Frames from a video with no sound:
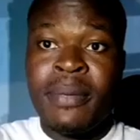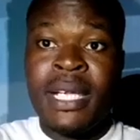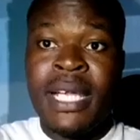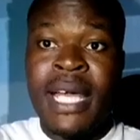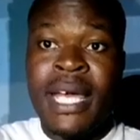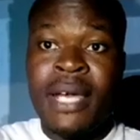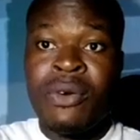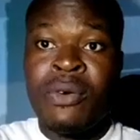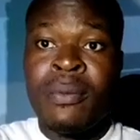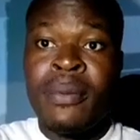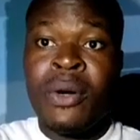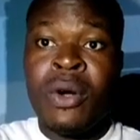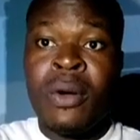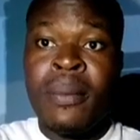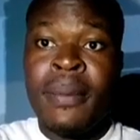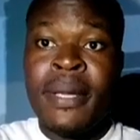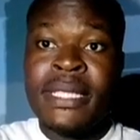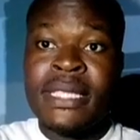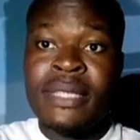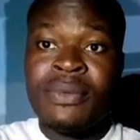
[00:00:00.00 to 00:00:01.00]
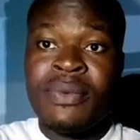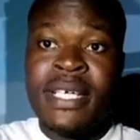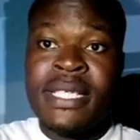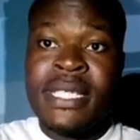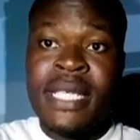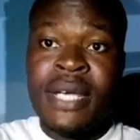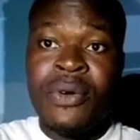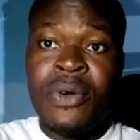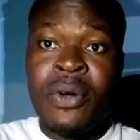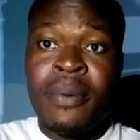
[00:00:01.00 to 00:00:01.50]
be like or be comment and
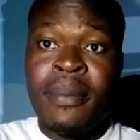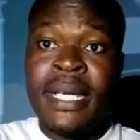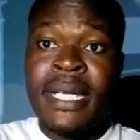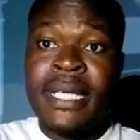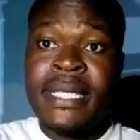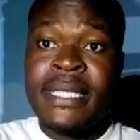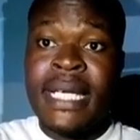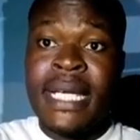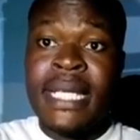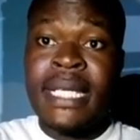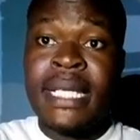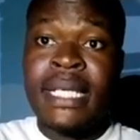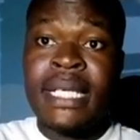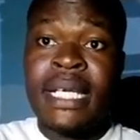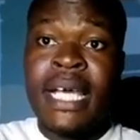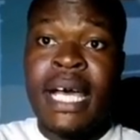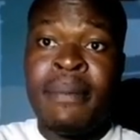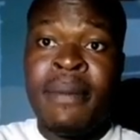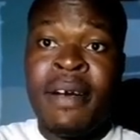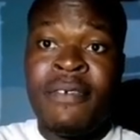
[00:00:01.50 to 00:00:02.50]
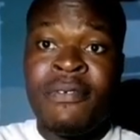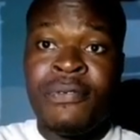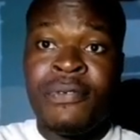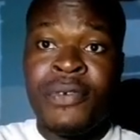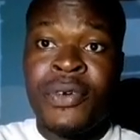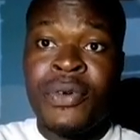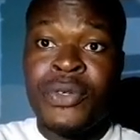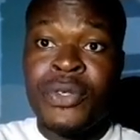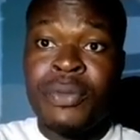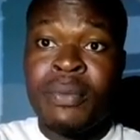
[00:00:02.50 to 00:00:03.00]
what I recommend the channel I'm a
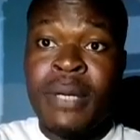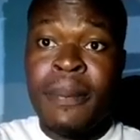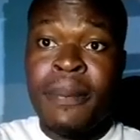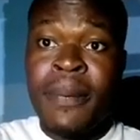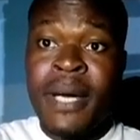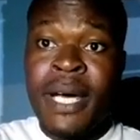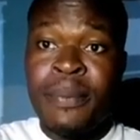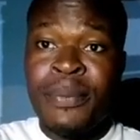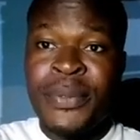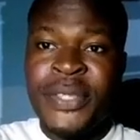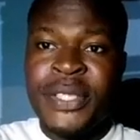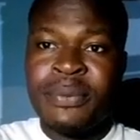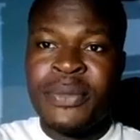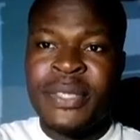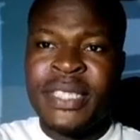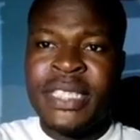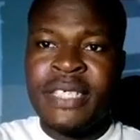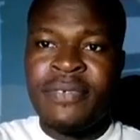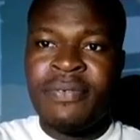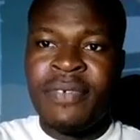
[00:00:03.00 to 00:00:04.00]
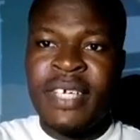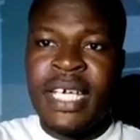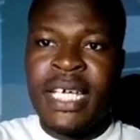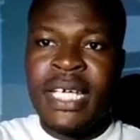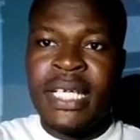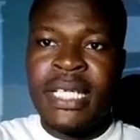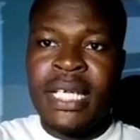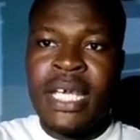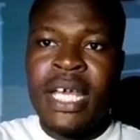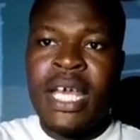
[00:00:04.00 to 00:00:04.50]
fufu who my pa possible TV
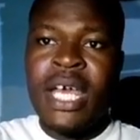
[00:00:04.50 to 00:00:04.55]
AD.